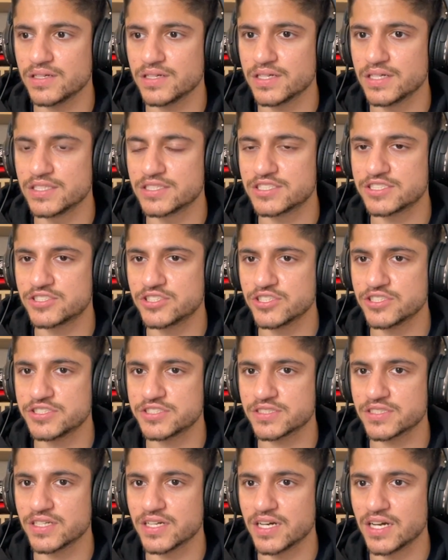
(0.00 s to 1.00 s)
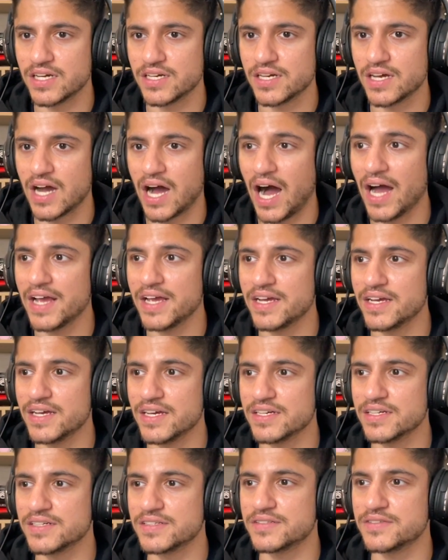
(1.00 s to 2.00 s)
it's just, I
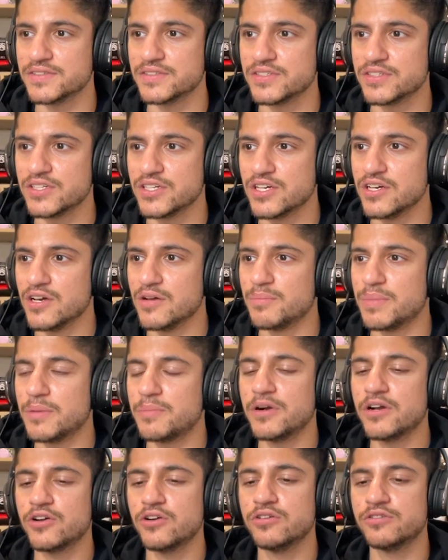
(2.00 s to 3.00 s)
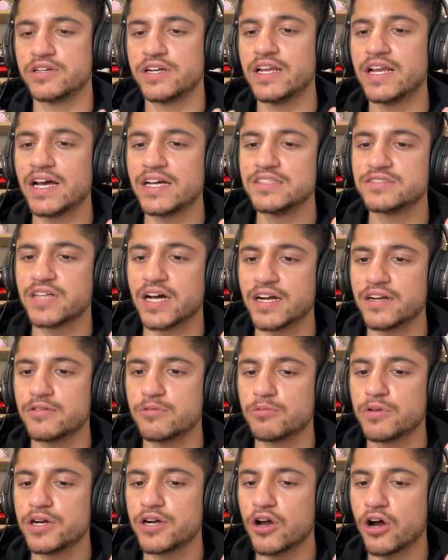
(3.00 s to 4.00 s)
people don't realize that
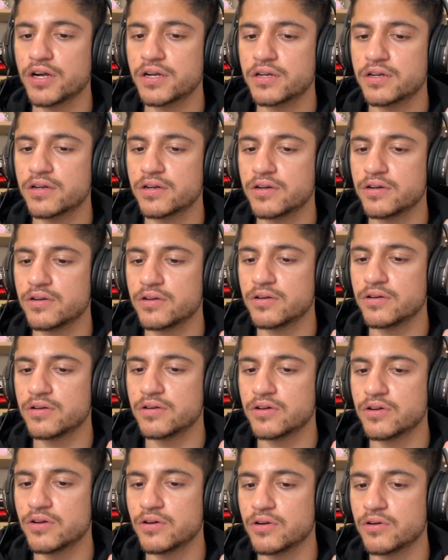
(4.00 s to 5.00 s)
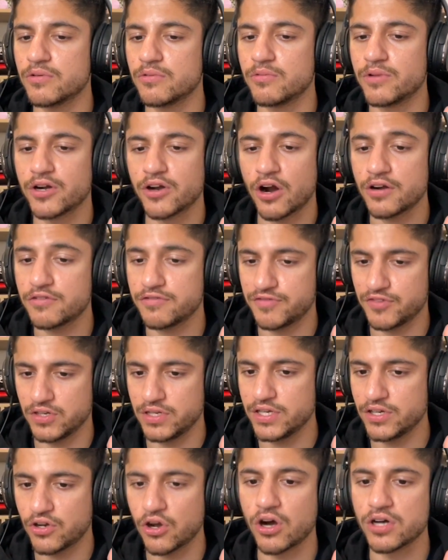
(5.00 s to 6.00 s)
we're not
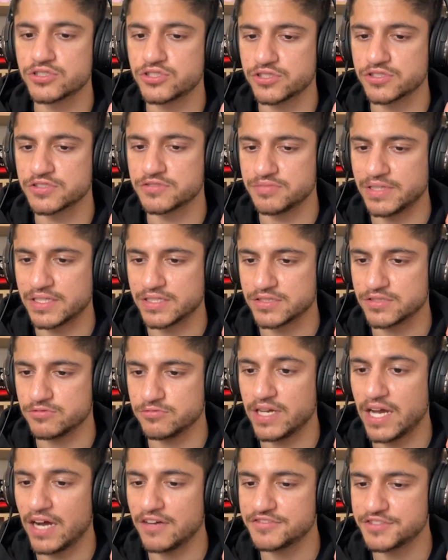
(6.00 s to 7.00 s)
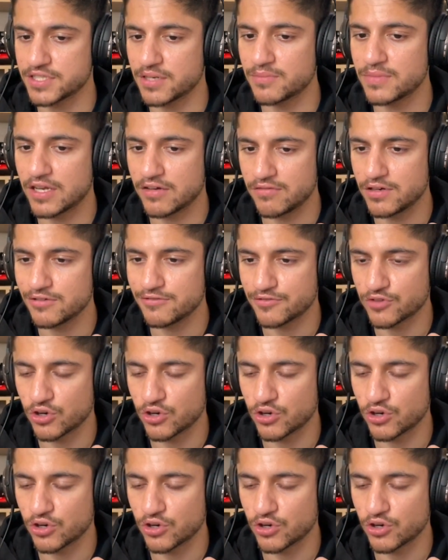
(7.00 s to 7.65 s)
fully conscious beings. We have some level of